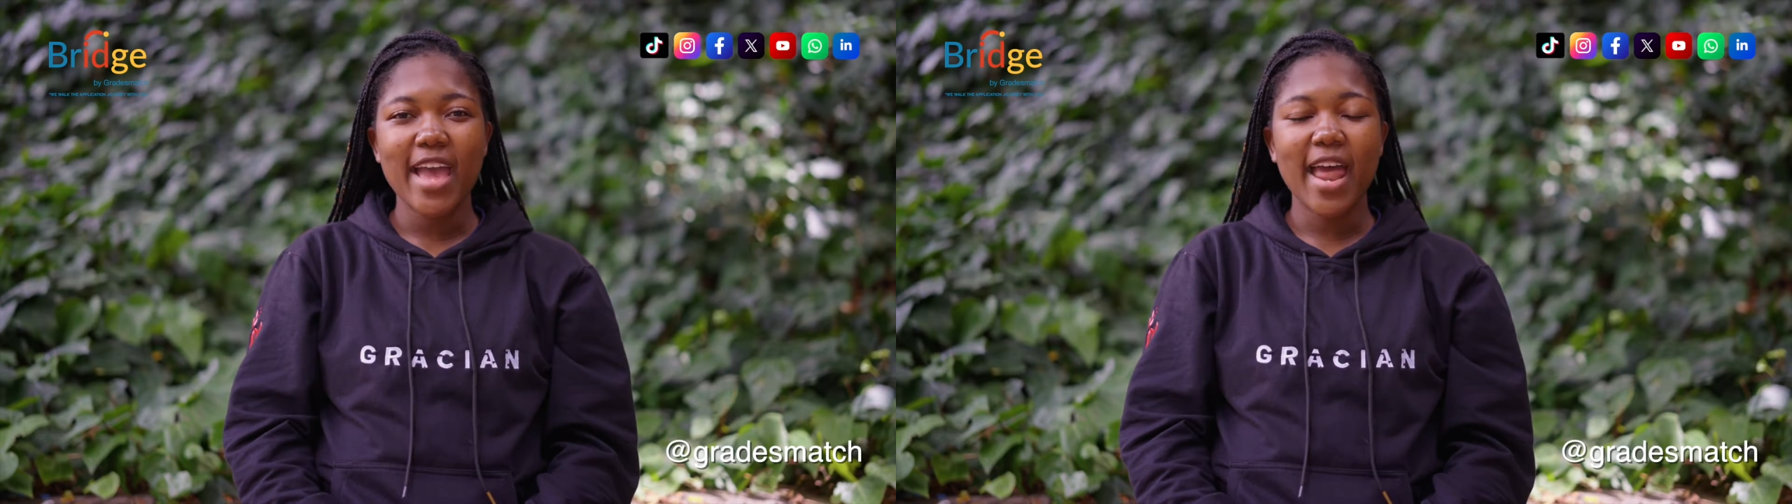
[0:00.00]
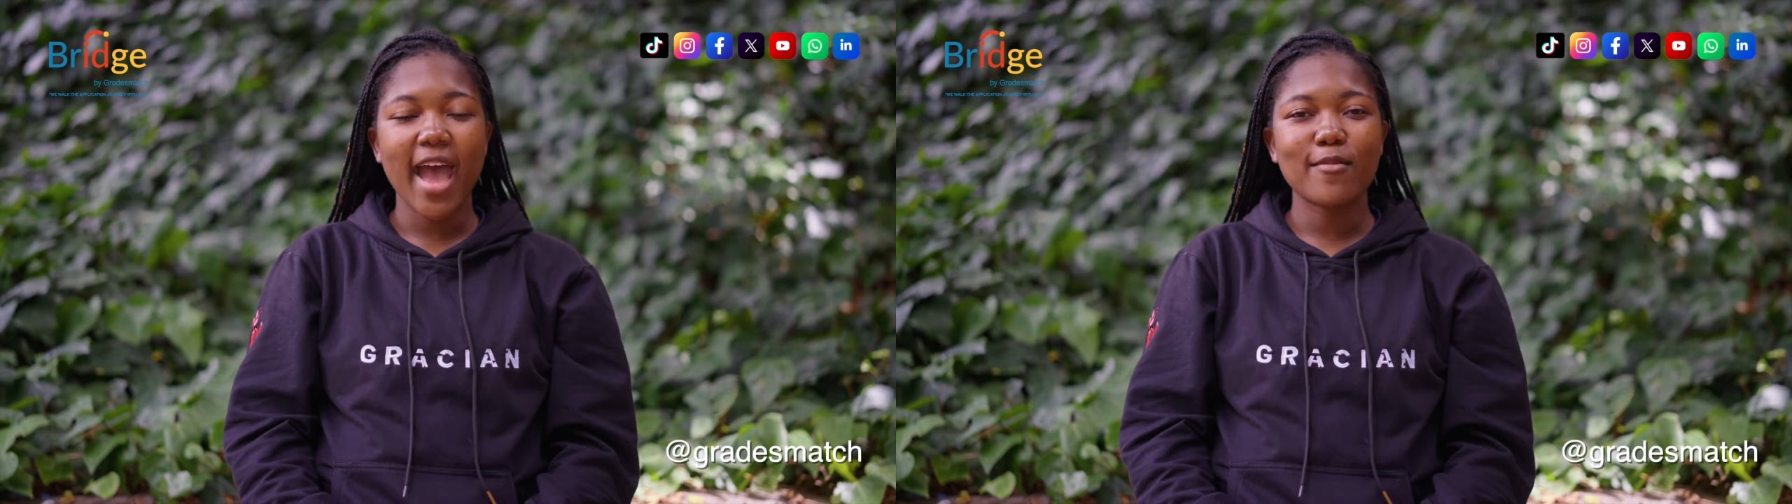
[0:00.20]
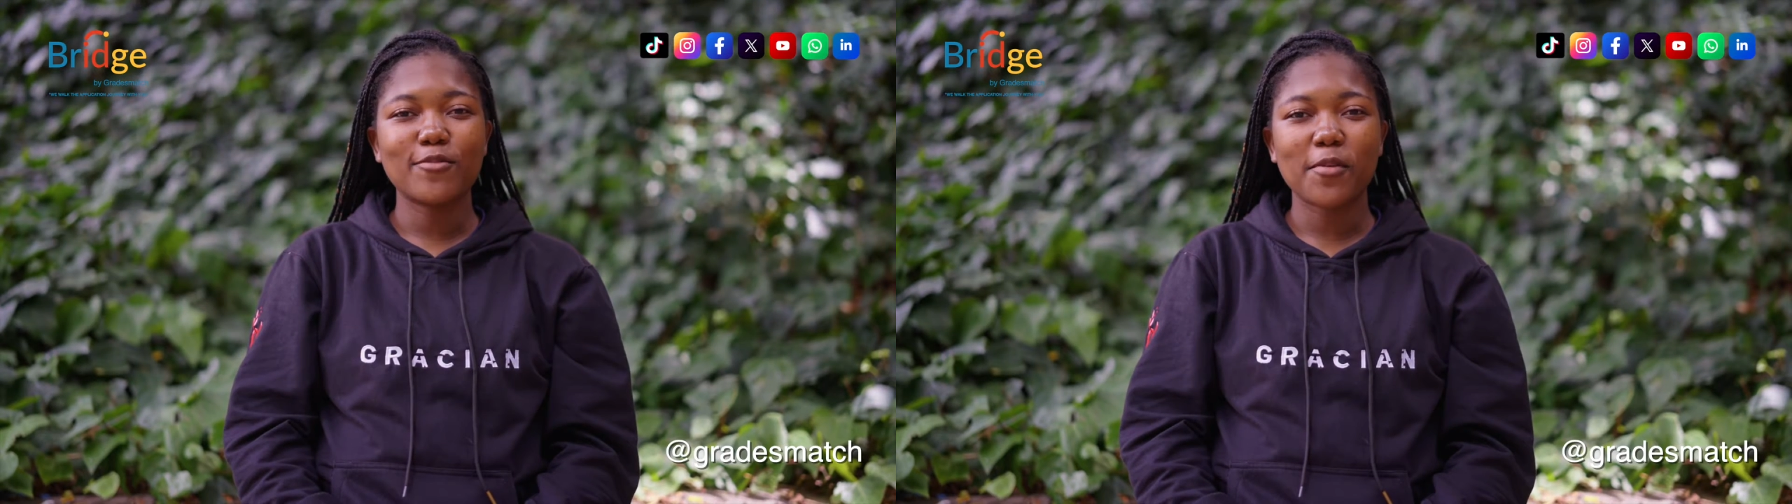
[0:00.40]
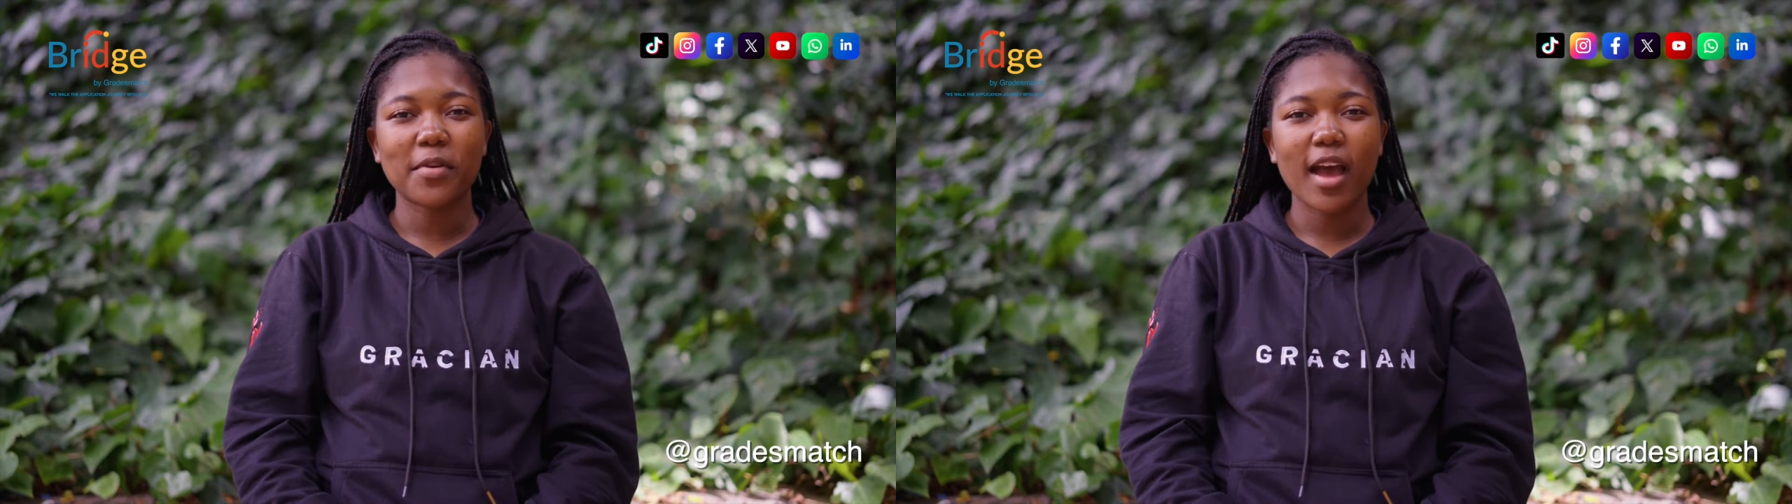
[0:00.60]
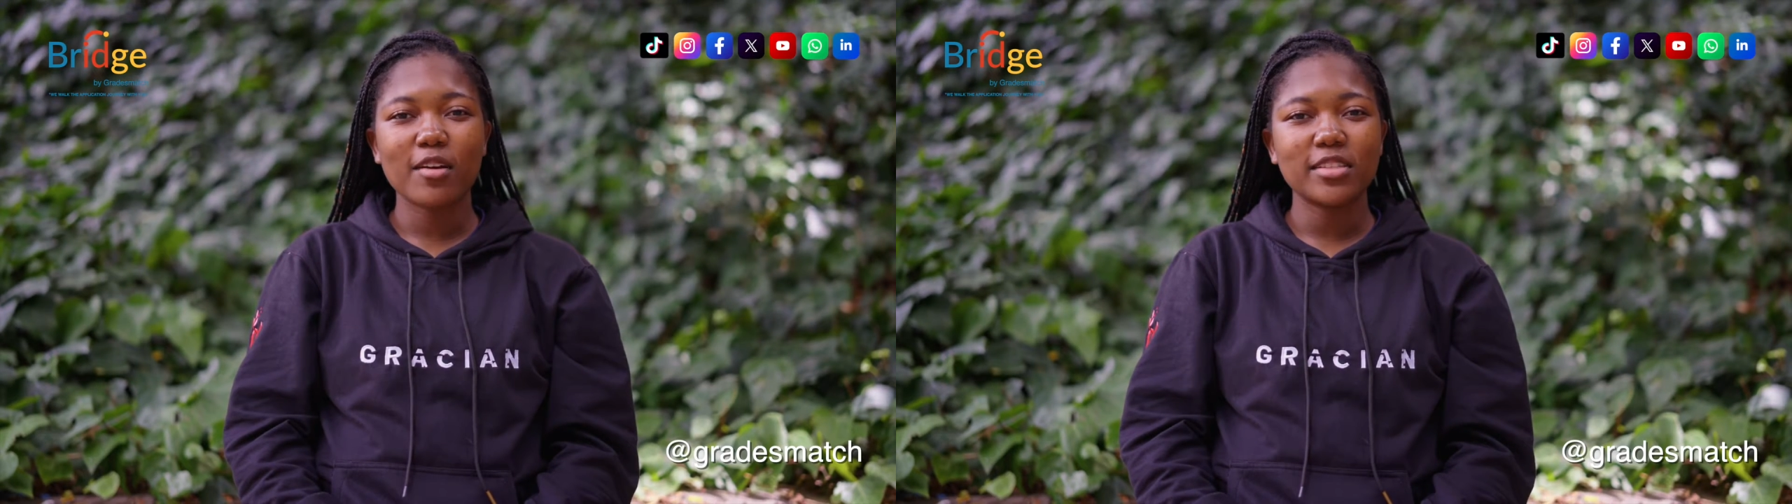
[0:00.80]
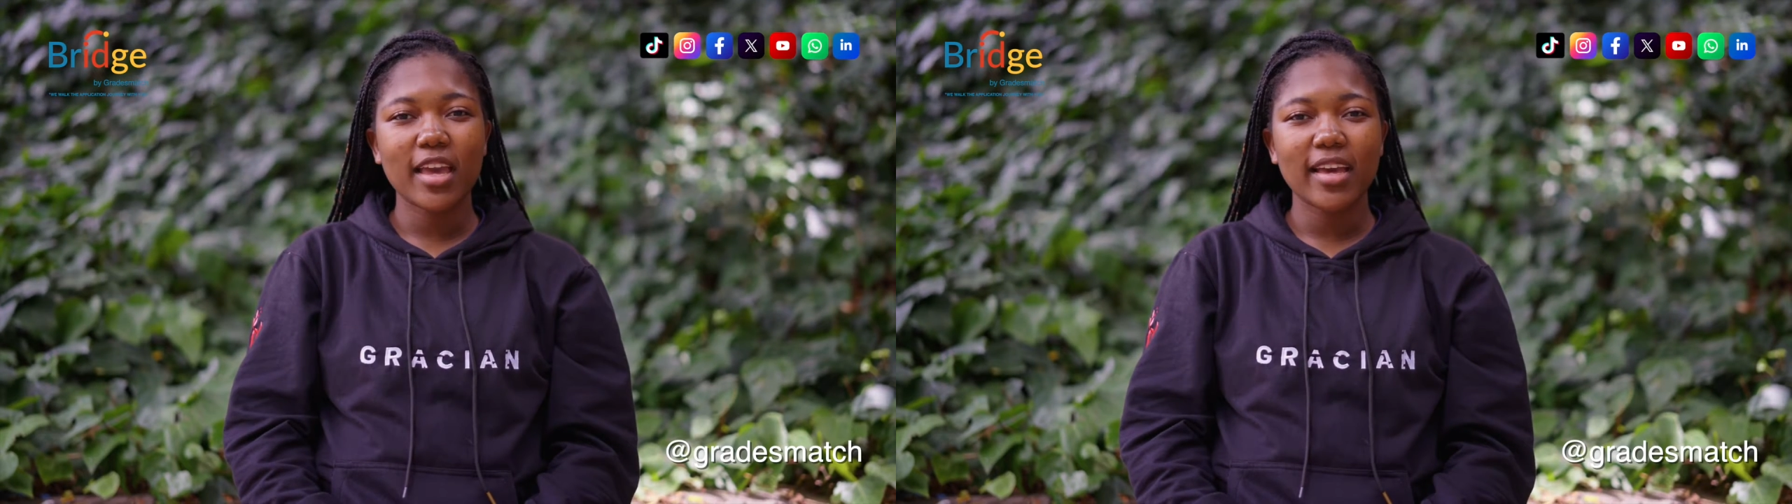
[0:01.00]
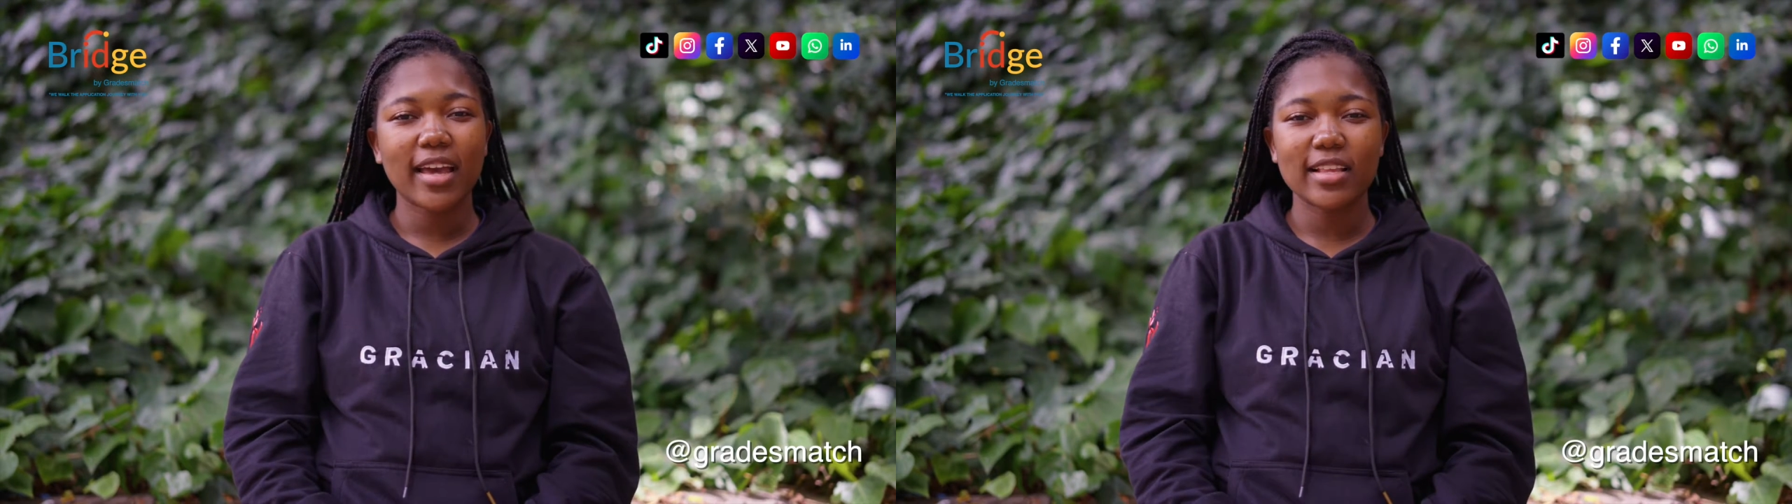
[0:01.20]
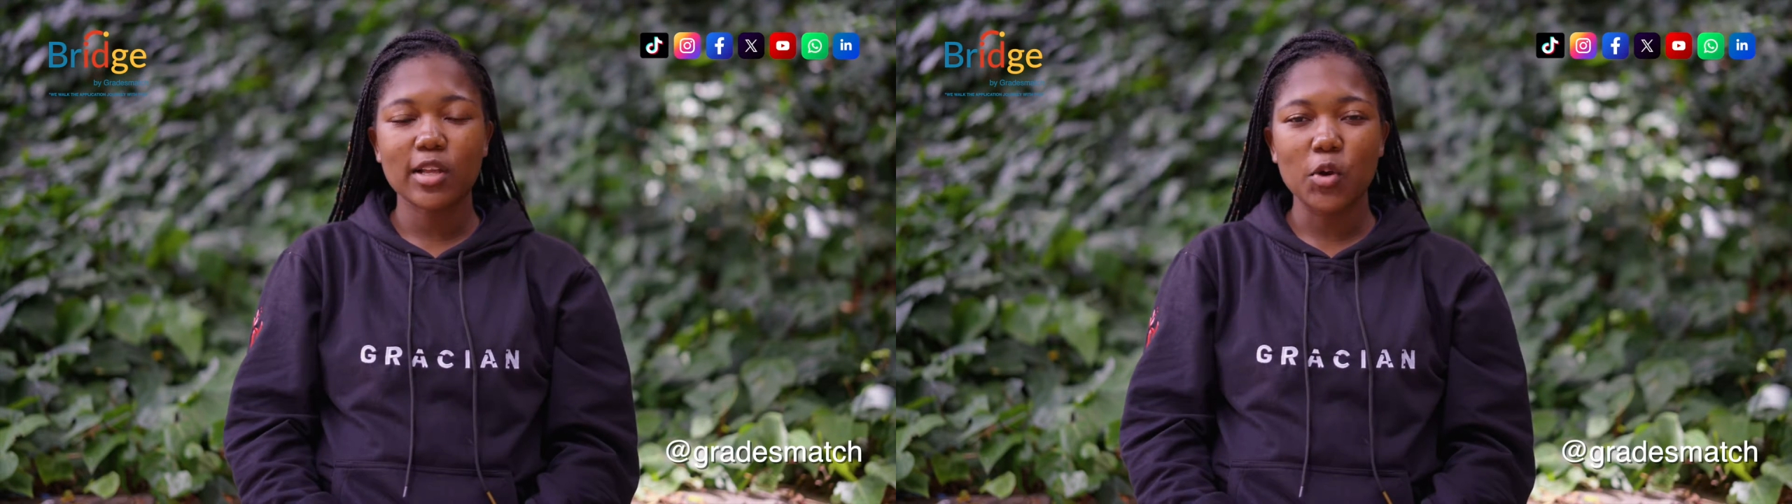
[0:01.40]
and I am from
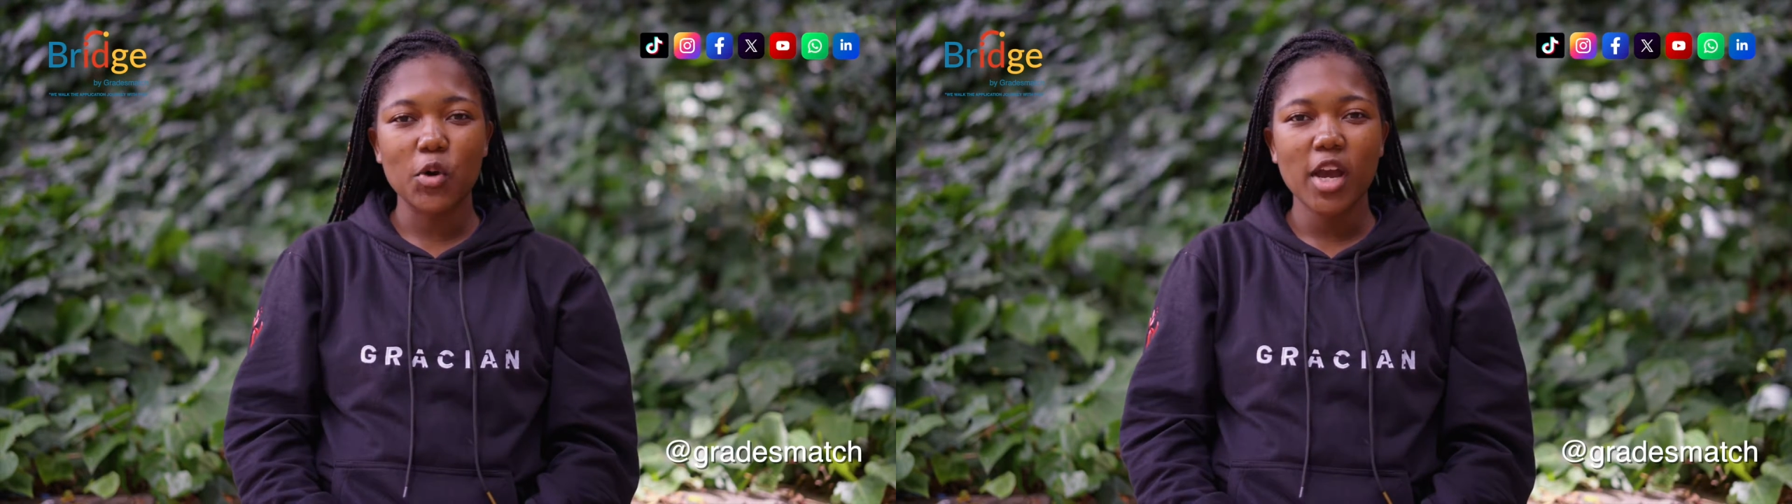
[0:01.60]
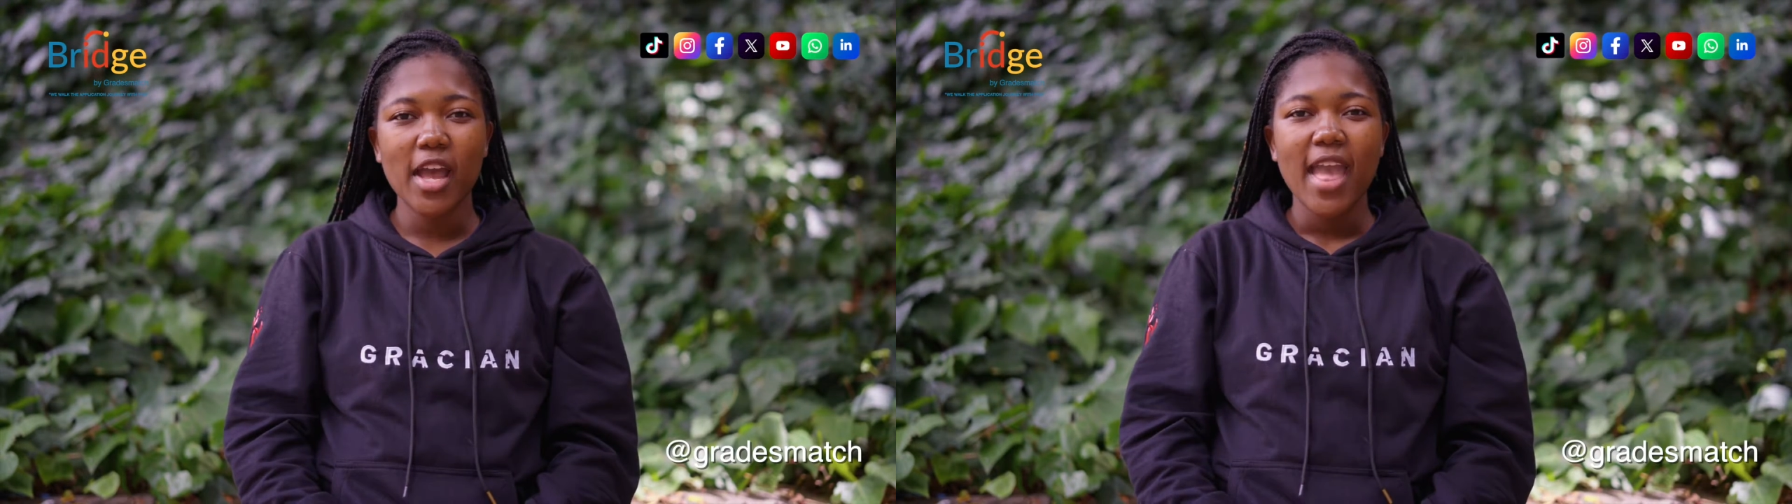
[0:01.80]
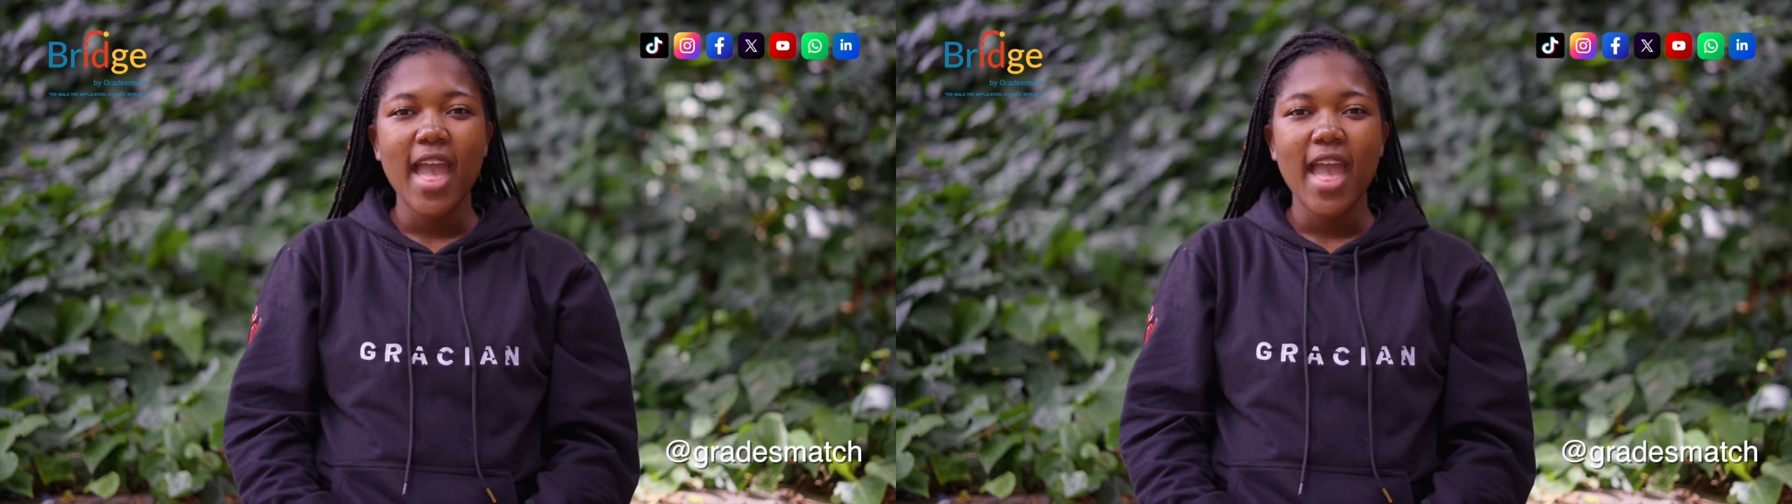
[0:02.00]
Gauteng, Katlehong,